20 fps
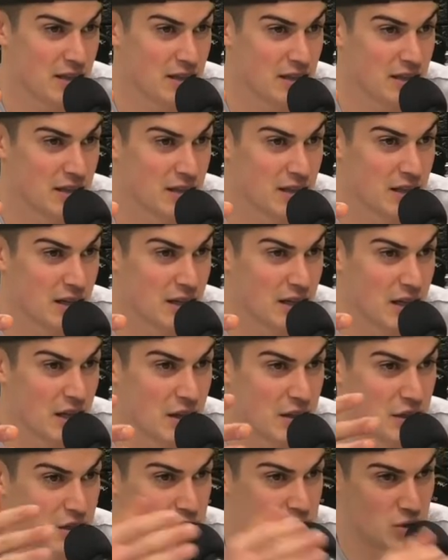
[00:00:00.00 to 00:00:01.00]
Yeah.
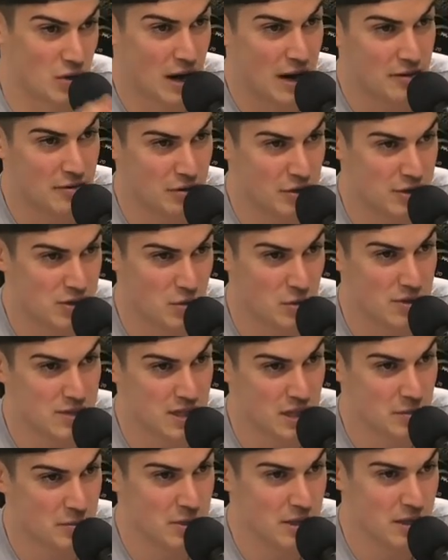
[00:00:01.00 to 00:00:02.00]
The driver is always
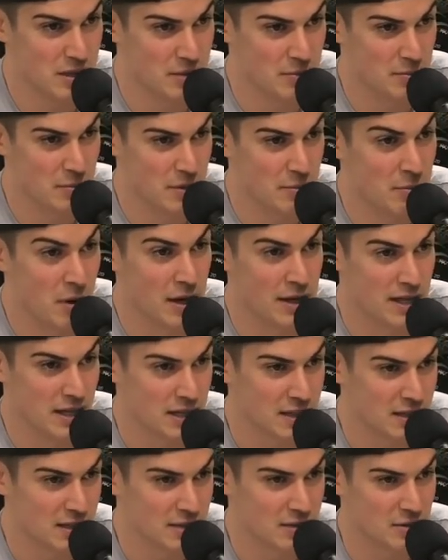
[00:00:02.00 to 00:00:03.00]
going to be the money,
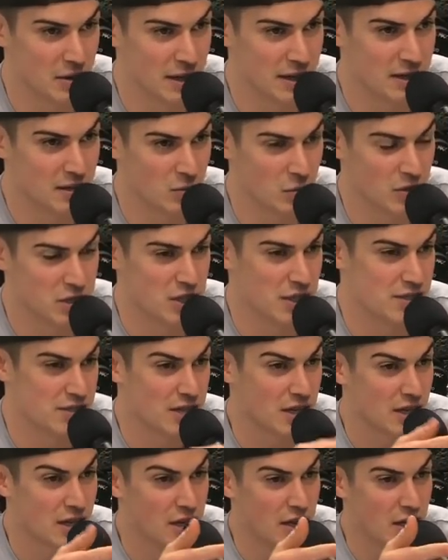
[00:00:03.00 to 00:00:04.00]
yeah. right? Which is
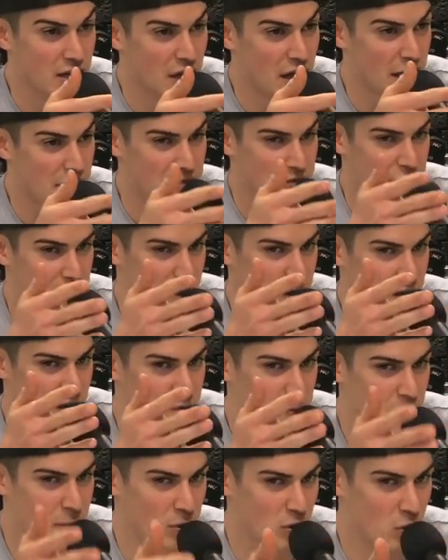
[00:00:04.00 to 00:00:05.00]
if if
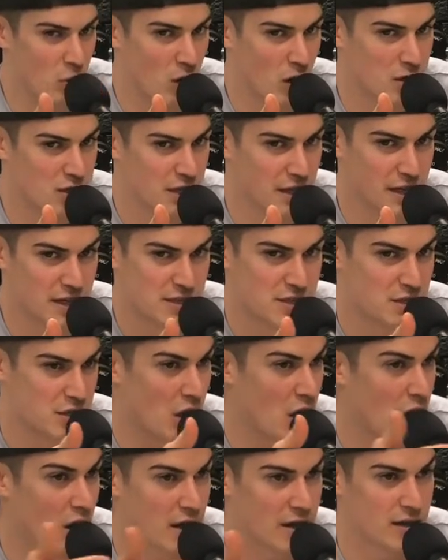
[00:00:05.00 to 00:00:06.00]
people are watching and it's
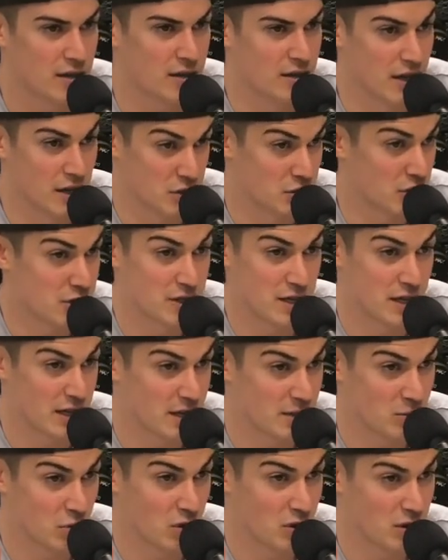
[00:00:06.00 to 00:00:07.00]
not interesting
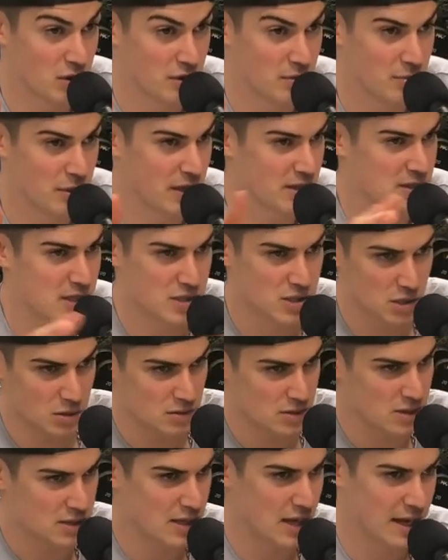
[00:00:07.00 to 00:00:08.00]
anymore. That's right. Because it's so
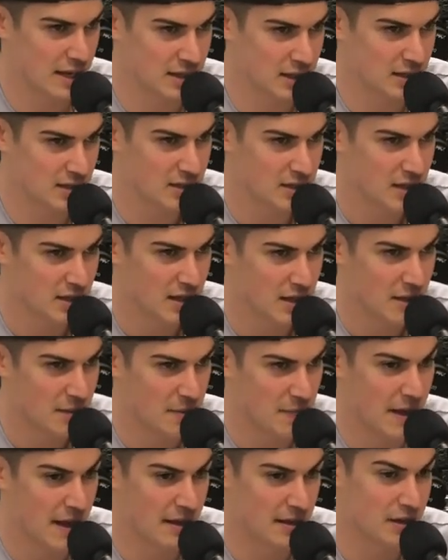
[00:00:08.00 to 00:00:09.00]
stagnant. Yeah.
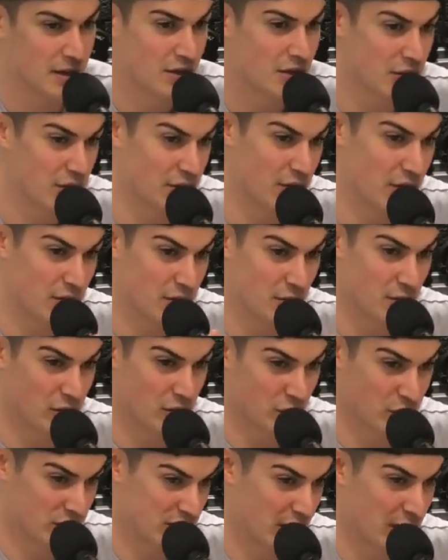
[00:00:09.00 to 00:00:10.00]
Then
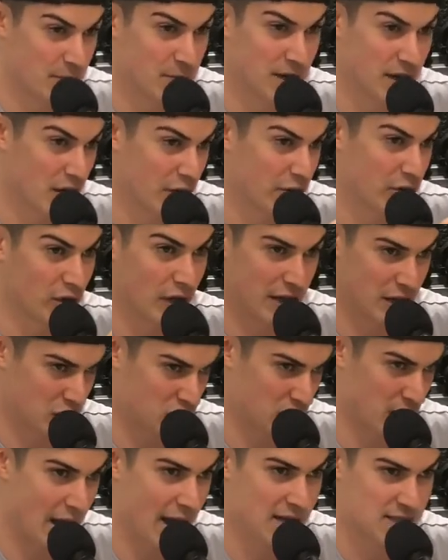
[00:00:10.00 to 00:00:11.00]
there's going to be another like
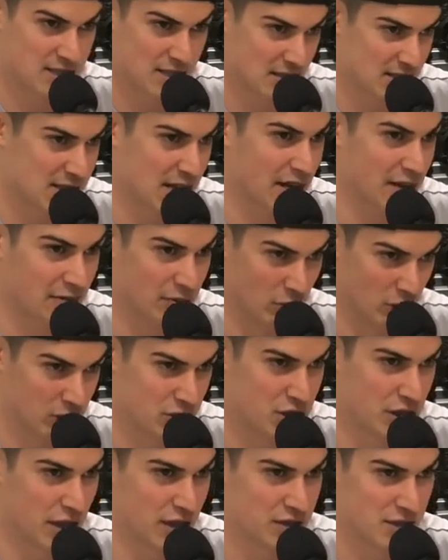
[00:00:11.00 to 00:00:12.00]
drastic that's set right. of rule
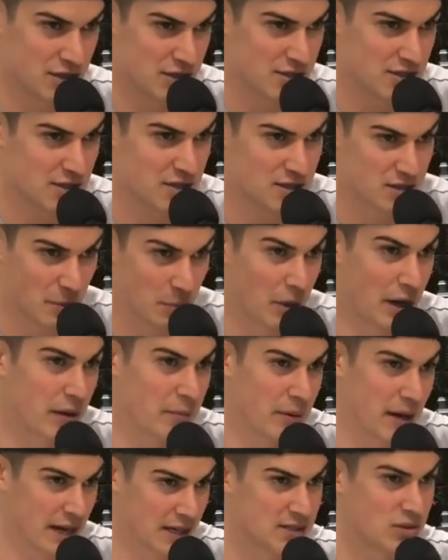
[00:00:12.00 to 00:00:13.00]
changes that's to right. bring it
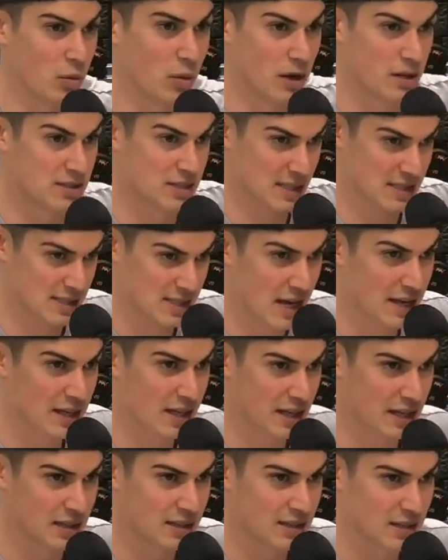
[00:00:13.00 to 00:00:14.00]
back to where it's exciting.
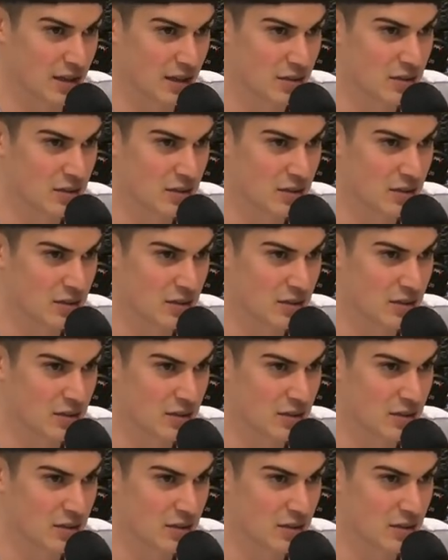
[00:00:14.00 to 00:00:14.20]
Well, they did you know?